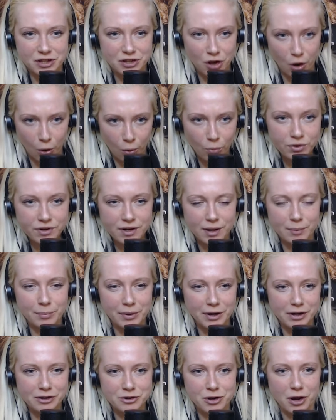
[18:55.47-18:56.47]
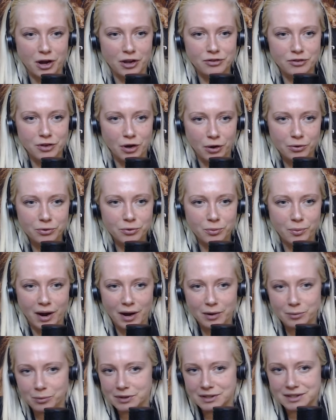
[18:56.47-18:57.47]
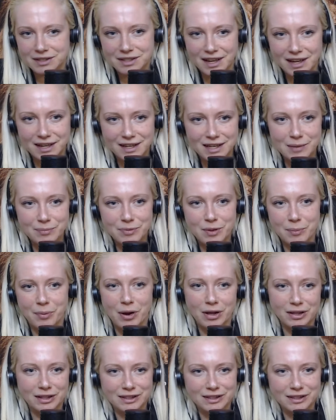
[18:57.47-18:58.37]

the known compared to unknown why wouldn't they keep the